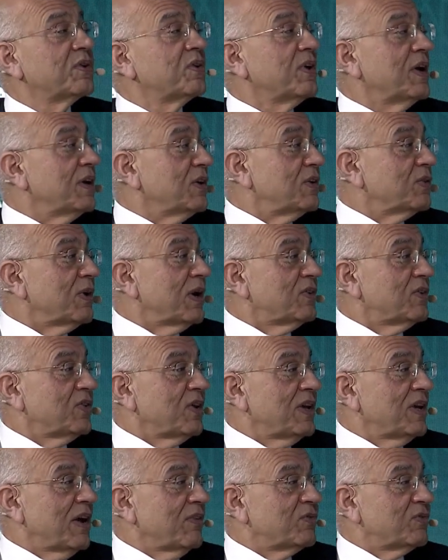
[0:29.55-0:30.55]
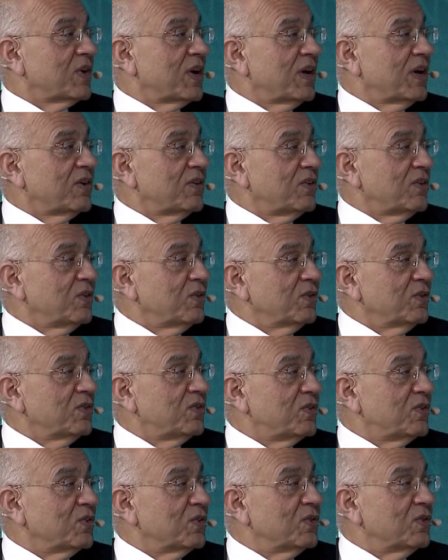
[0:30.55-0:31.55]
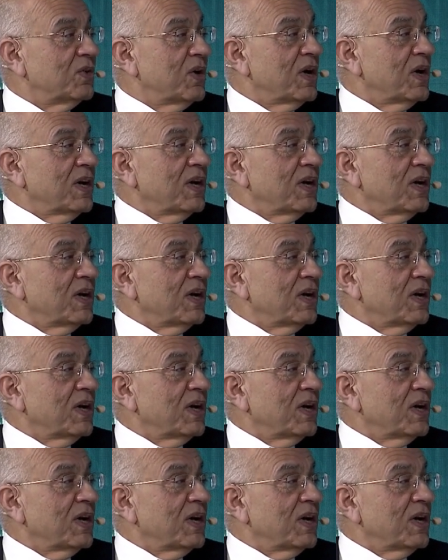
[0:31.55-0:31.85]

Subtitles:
going to actually have to get used to